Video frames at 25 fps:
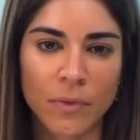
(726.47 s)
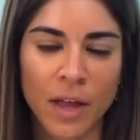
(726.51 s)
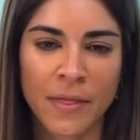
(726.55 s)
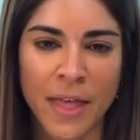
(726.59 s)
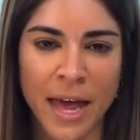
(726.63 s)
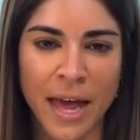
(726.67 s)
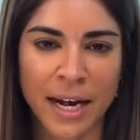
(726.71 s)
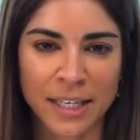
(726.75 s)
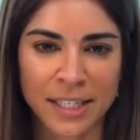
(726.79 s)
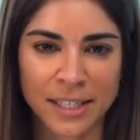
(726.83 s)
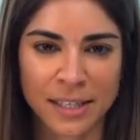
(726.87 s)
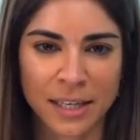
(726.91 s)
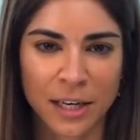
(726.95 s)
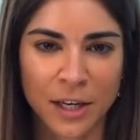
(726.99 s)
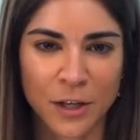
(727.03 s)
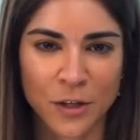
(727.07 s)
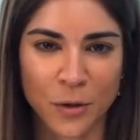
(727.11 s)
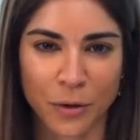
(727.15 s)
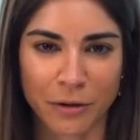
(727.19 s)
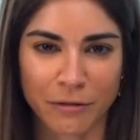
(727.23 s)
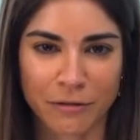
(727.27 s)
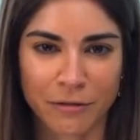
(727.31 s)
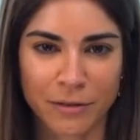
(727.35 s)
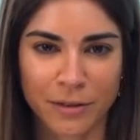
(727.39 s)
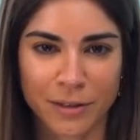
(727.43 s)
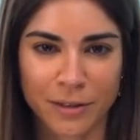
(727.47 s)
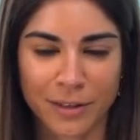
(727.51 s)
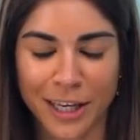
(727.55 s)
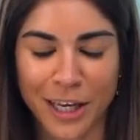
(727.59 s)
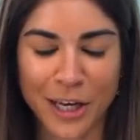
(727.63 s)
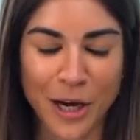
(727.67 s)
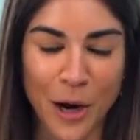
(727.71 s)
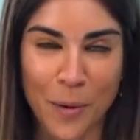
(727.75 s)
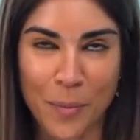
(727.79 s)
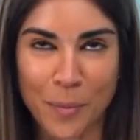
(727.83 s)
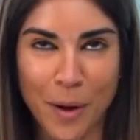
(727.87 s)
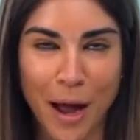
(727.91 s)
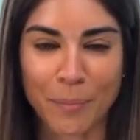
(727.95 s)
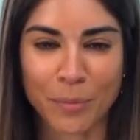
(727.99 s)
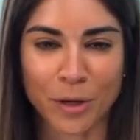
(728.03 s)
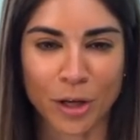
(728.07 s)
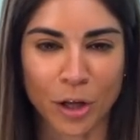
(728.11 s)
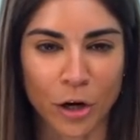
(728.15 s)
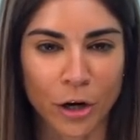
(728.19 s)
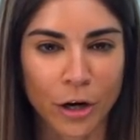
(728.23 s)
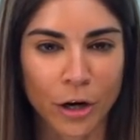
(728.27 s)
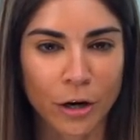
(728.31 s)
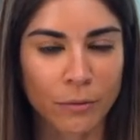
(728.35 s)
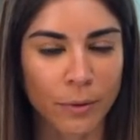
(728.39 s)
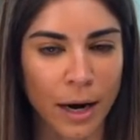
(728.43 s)
that is sort of, you know,
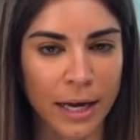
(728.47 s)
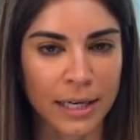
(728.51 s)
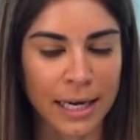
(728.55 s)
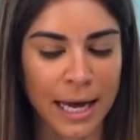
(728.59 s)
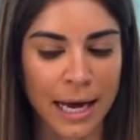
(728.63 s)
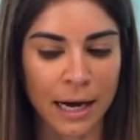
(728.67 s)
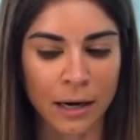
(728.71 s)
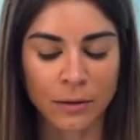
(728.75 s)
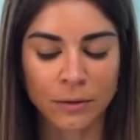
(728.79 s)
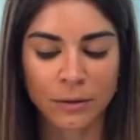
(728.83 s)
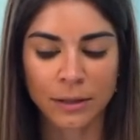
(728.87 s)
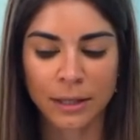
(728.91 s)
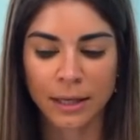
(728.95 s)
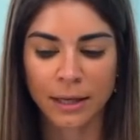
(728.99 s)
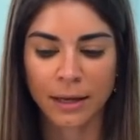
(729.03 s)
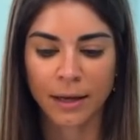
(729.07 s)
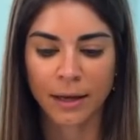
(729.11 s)
popular right now.